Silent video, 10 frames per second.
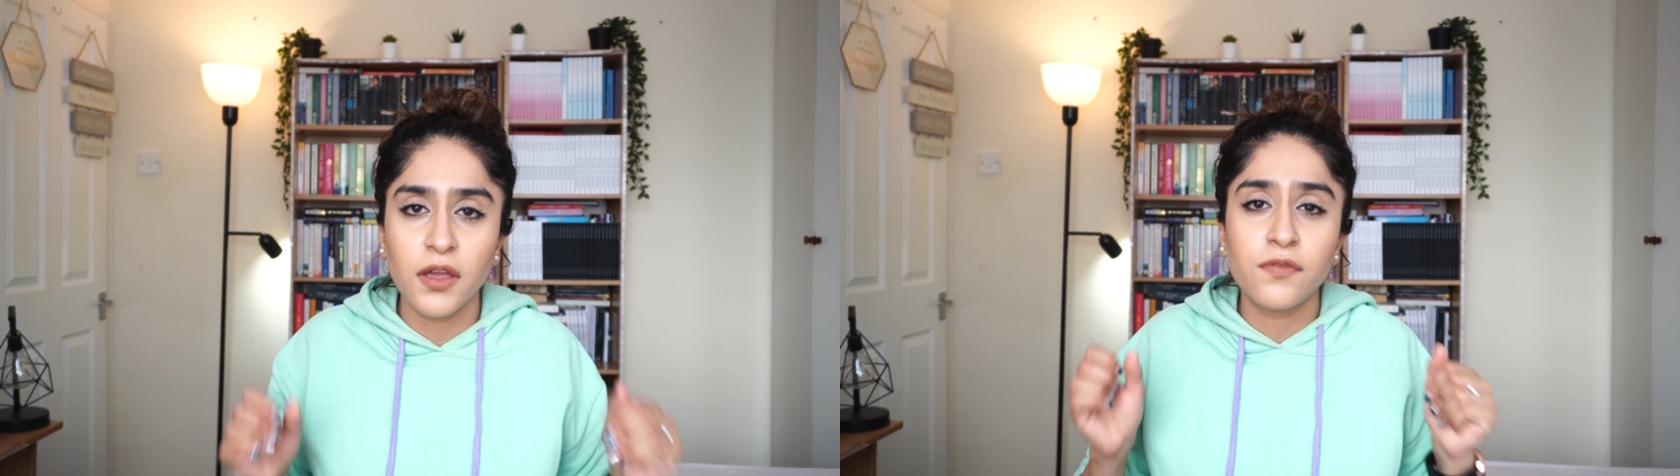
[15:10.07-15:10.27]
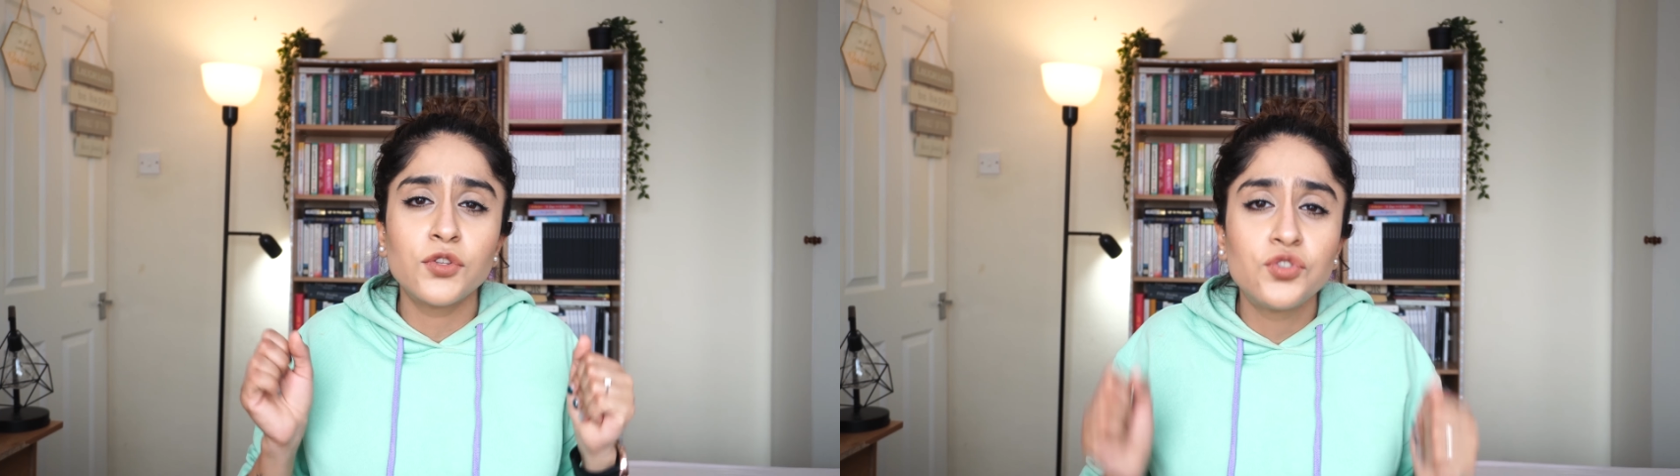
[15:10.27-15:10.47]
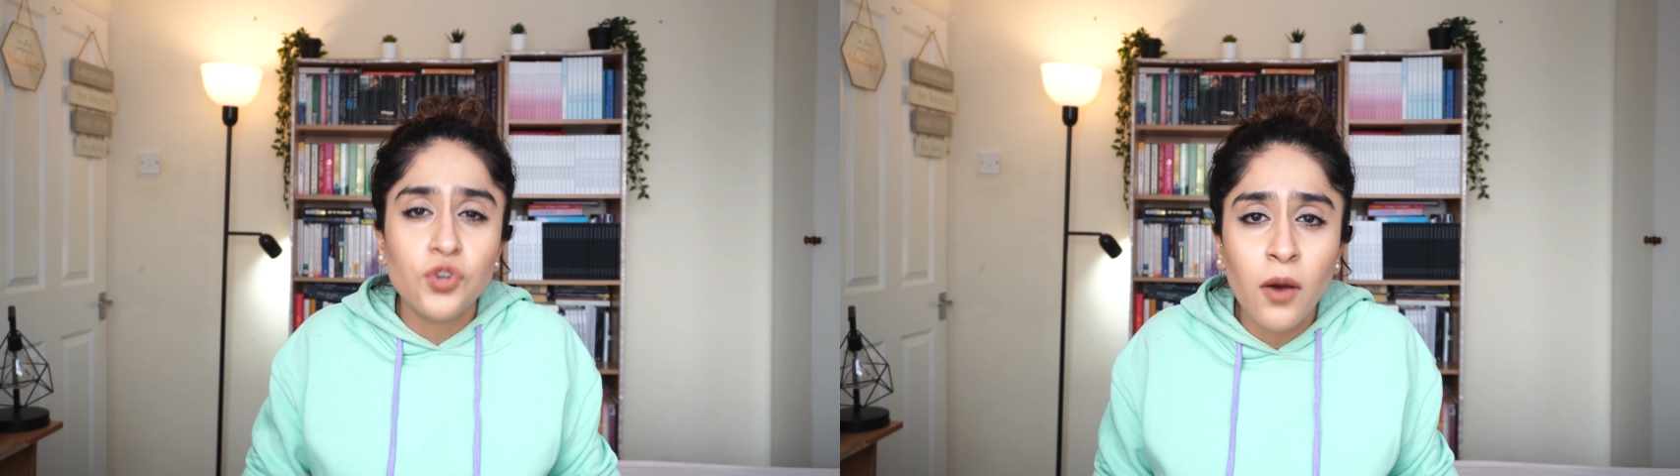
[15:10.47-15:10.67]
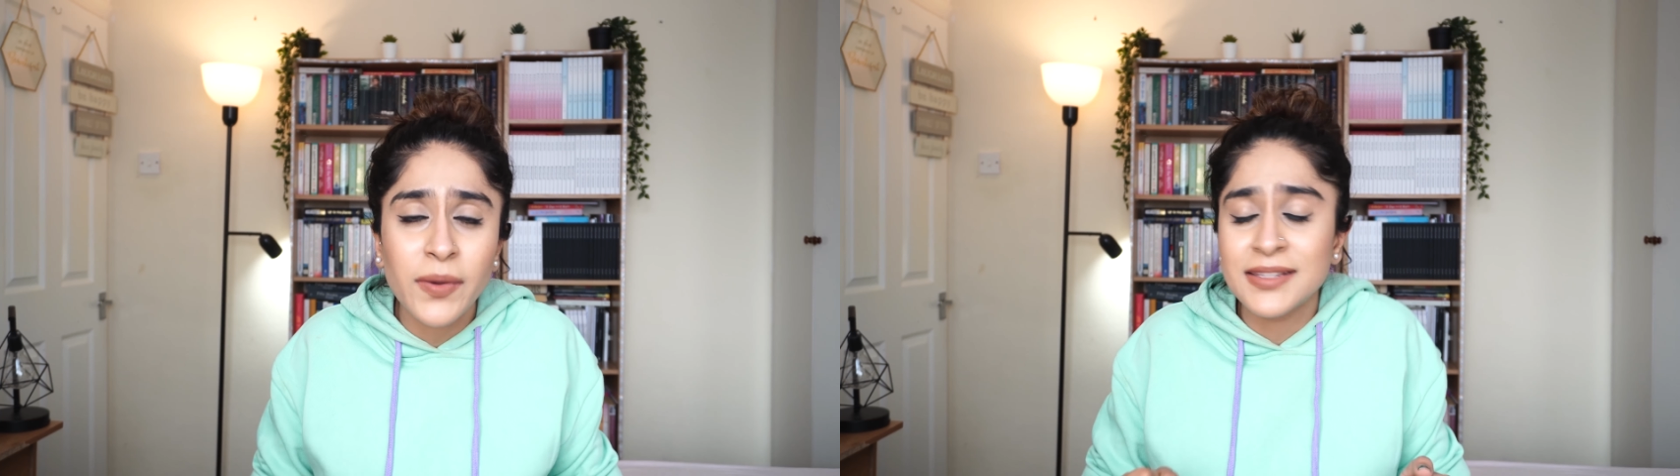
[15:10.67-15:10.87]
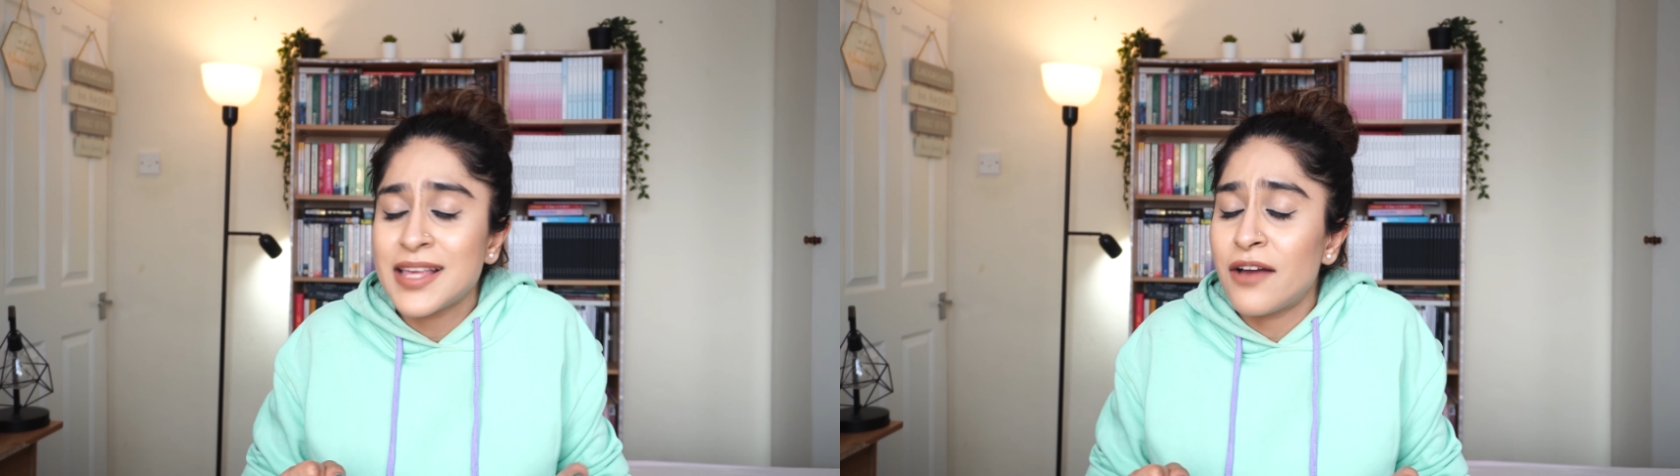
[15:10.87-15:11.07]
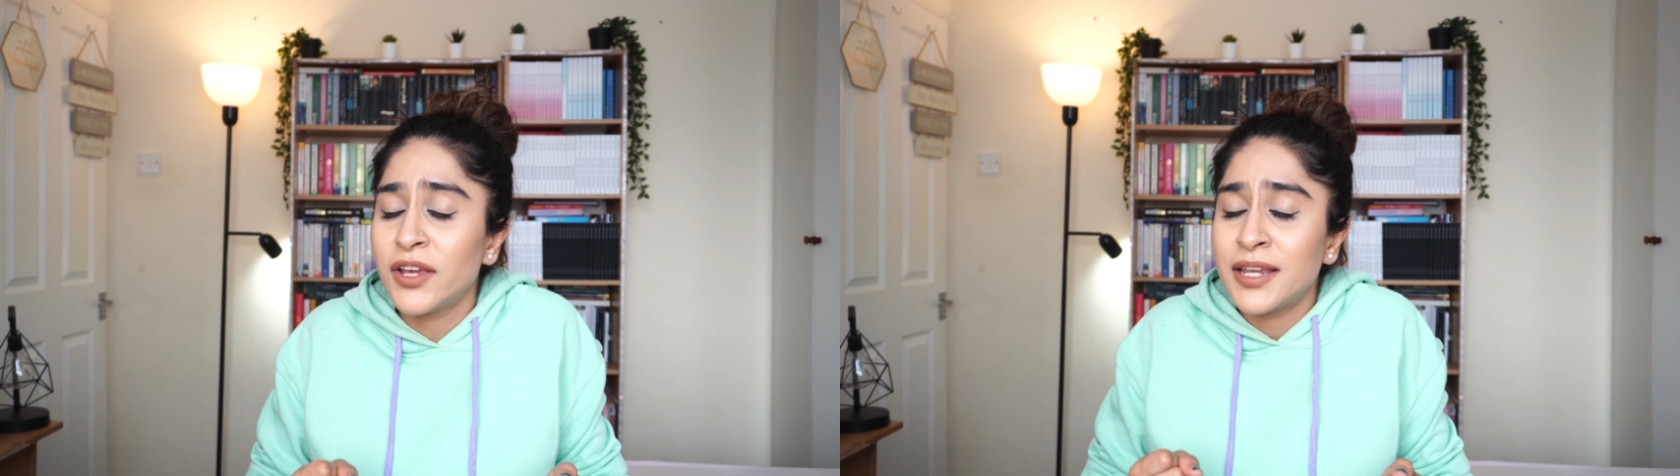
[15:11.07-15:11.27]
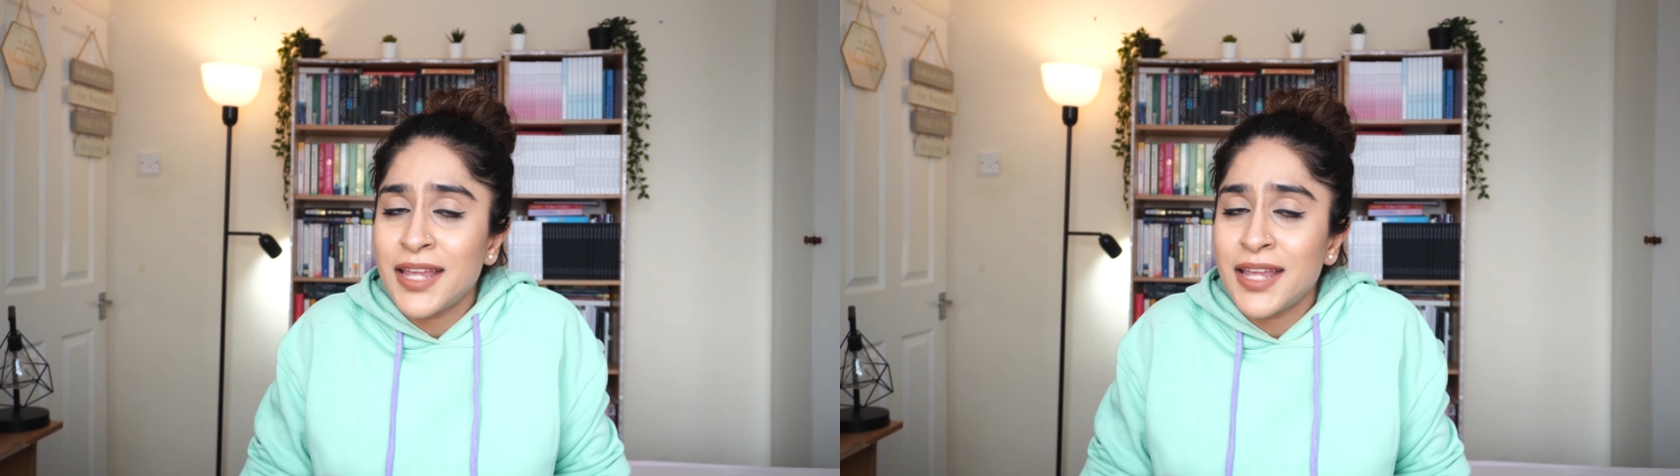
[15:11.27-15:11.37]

If a job is having a